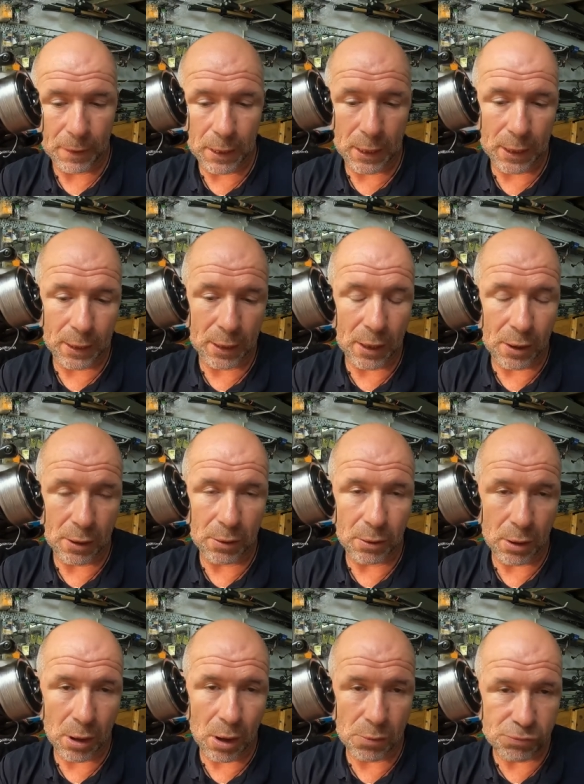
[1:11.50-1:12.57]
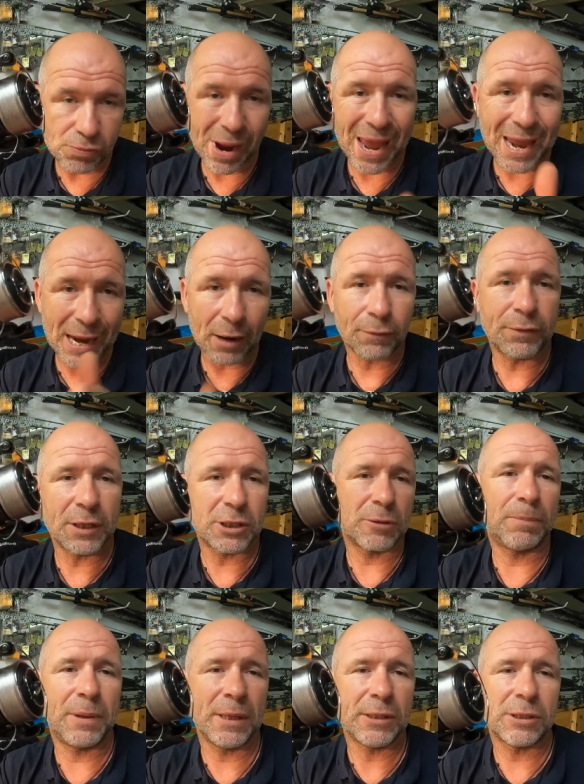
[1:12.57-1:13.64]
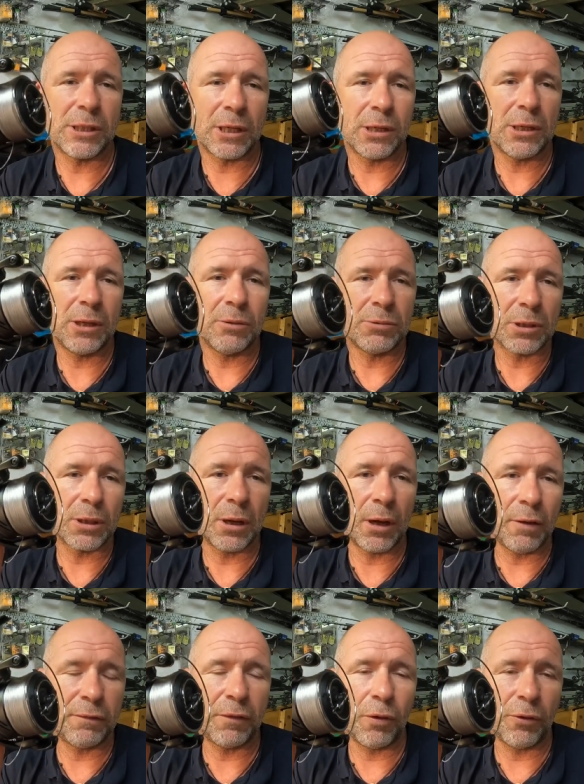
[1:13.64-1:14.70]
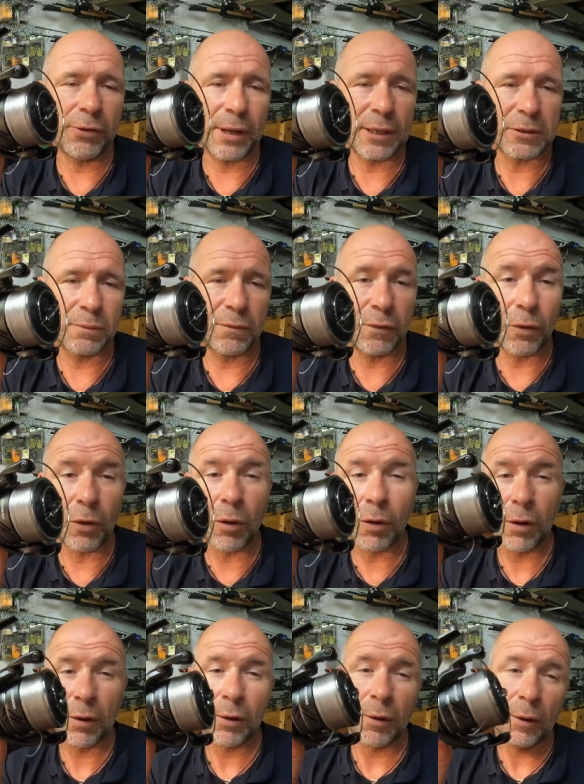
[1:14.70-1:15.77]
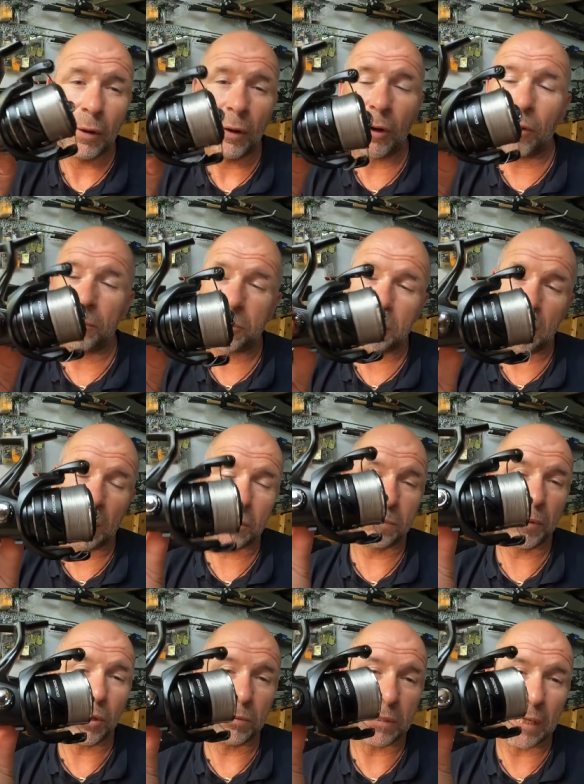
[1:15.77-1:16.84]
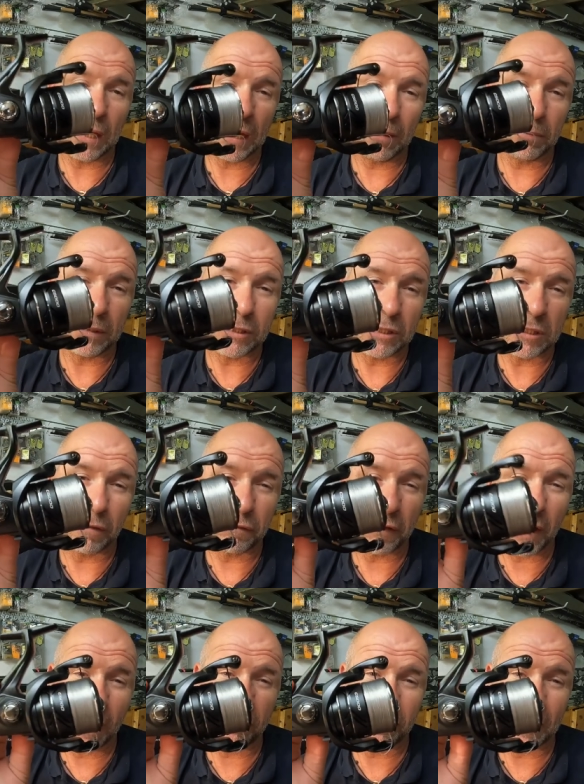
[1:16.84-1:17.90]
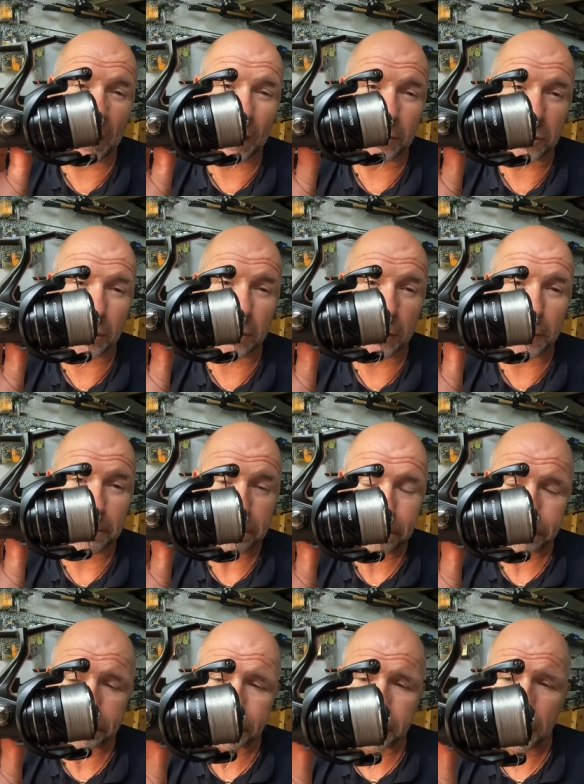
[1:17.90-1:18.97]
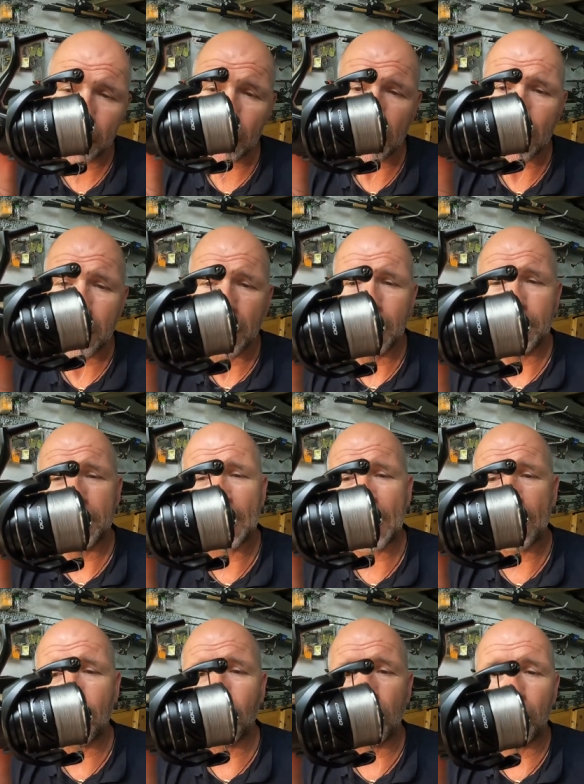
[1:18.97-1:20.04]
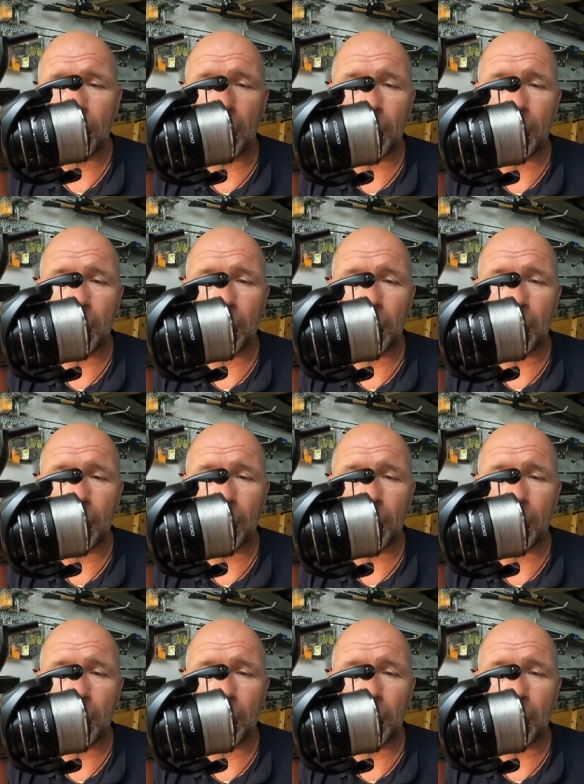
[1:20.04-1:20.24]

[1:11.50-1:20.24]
uh, array of disciplines you can use a, a 4000 for, up to this beauty here, which is the 5000. Now,